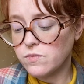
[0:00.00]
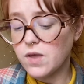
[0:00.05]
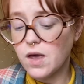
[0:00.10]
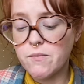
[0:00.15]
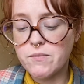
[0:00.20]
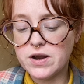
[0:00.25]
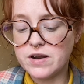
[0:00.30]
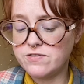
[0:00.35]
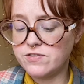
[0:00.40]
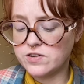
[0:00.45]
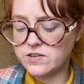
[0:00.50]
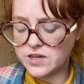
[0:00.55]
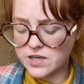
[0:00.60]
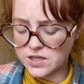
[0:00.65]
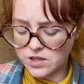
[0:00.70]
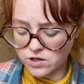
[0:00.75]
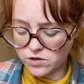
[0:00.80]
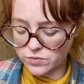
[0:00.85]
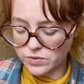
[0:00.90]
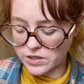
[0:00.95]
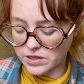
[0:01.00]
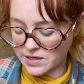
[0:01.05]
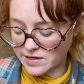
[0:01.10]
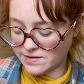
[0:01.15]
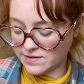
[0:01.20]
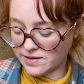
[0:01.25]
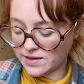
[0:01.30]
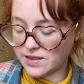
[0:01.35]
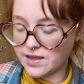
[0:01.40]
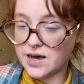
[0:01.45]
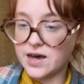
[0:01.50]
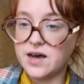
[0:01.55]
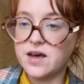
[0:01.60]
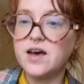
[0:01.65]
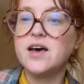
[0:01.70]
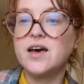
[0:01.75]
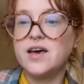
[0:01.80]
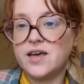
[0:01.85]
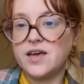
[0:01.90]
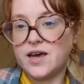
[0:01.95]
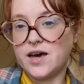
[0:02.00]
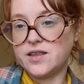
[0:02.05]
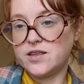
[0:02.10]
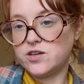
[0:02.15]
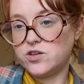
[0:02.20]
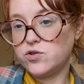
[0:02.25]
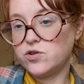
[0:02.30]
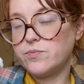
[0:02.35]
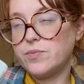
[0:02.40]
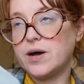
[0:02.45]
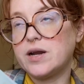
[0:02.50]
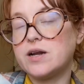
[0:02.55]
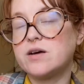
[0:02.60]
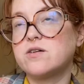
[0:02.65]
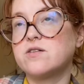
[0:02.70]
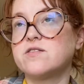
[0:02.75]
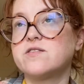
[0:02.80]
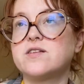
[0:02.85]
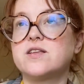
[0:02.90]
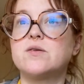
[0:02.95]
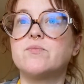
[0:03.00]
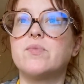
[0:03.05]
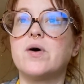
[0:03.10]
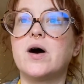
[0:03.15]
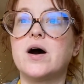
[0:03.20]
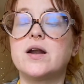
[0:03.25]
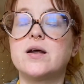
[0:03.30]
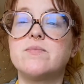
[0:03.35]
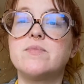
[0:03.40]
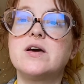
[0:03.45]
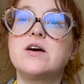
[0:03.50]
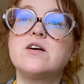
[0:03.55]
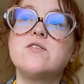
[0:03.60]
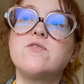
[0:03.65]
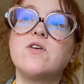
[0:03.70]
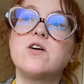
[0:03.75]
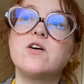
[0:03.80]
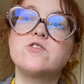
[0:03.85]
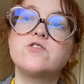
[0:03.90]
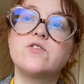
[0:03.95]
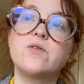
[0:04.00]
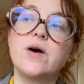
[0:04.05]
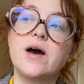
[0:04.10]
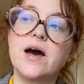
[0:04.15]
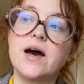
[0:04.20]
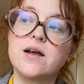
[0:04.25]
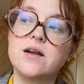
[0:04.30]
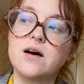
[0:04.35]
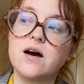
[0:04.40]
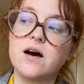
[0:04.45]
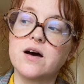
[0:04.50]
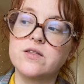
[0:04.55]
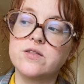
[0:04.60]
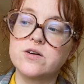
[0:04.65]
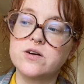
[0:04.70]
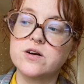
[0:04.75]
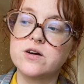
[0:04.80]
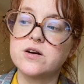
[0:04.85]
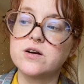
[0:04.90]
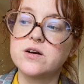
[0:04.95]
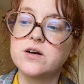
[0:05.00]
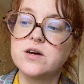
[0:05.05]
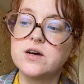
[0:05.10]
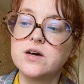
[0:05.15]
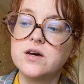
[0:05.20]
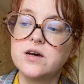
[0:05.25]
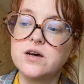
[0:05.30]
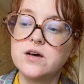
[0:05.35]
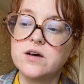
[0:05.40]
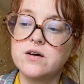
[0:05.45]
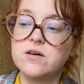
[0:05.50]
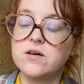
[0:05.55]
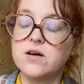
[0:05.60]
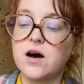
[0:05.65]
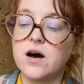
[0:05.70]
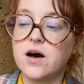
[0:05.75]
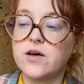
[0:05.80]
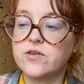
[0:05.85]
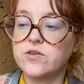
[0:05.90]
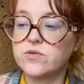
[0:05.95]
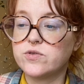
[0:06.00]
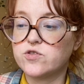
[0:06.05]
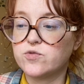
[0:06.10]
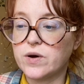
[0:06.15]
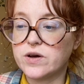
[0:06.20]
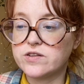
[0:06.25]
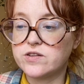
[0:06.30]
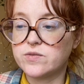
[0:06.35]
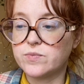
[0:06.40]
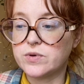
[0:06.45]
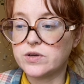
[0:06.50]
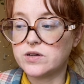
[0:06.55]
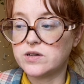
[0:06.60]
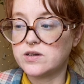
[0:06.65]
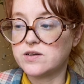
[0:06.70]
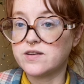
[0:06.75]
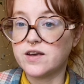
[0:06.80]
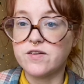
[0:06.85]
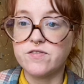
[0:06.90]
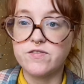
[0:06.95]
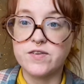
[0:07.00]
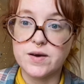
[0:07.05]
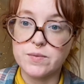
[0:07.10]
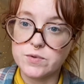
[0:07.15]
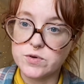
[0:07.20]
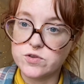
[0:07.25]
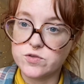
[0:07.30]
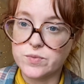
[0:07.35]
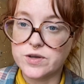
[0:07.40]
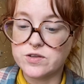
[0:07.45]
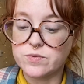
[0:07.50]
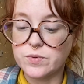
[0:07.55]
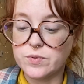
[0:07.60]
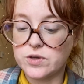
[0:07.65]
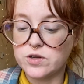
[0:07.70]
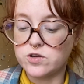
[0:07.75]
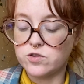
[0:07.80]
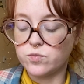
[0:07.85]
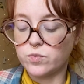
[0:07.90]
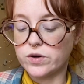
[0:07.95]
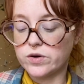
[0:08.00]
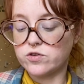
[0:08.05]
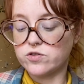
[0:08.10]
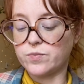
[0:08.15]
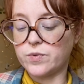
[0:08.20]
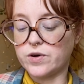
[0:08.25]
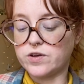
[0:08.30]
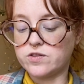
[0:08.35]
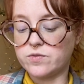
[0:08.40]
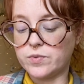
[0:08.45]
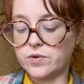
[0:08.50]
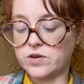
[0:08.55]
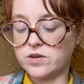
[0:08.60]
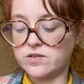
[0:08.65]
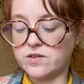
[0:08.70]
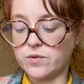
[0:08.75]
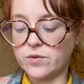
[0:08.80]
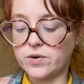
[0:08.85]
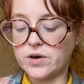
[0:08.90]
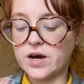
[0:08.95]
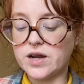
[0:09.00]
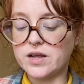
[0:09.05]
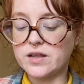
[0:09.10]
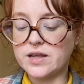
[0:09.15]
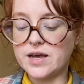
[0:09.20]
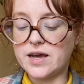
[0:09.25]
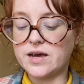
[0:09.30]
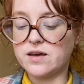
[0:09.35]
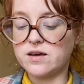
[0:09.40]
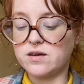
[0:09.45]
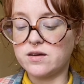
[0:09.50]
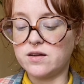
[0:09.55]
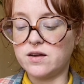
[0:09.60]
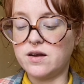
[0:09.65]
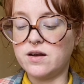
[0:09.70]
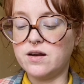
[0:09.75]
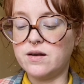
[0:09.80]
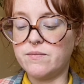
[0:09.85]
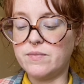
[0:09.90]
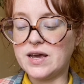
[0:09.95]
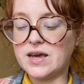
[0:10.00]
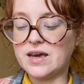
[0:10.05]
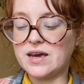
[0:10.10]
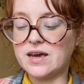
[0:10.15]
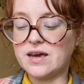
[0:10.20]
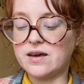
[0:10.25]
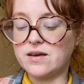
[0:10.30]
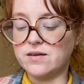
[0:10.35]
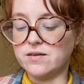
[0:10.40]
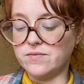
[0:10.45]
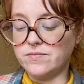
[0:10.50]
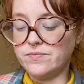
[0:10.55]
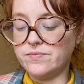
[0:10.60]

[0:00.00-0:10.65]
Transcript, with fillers: but it feels like they're releasing that. Yeah, the Two of Pentacles at the bottom, they could have also had other other responsibilities like family responsibilities, work responsibilities that were kind of like making it